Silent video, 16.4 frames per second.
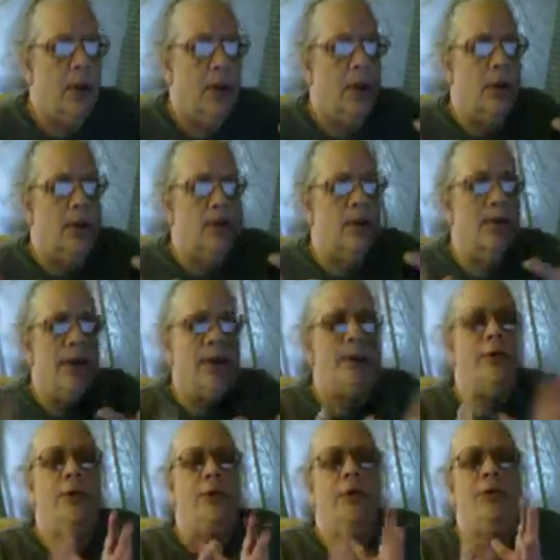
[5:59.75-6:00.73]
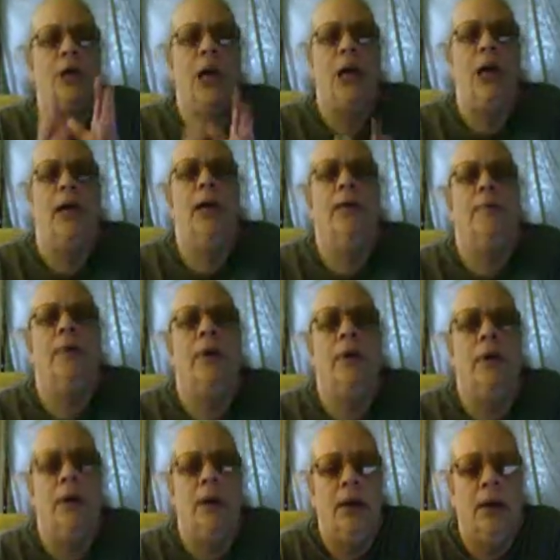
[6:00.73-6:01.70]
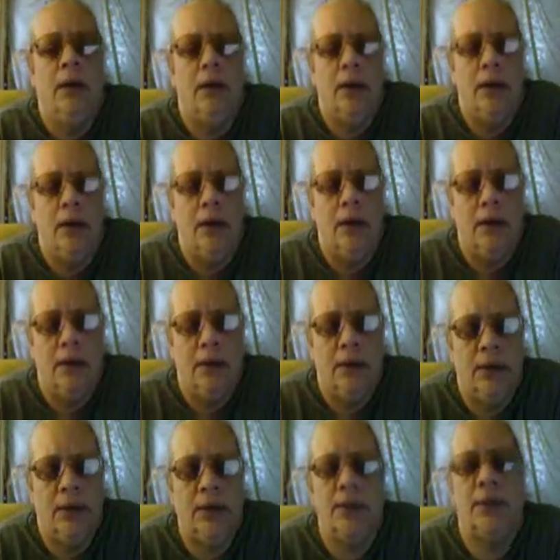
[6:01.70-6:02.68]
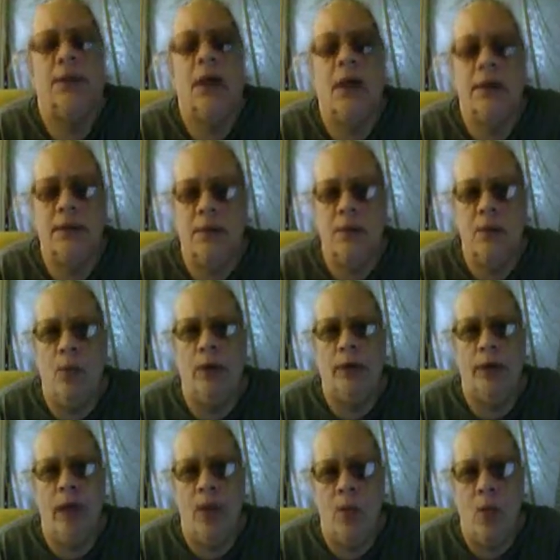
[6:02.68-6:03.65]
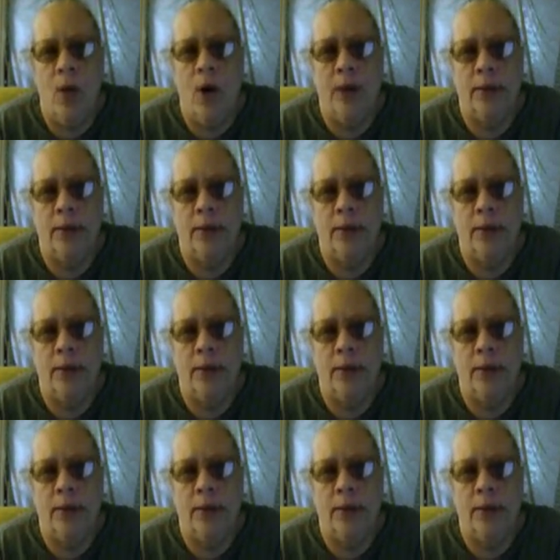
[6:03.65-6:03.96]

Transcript: Spending your time discussing what they want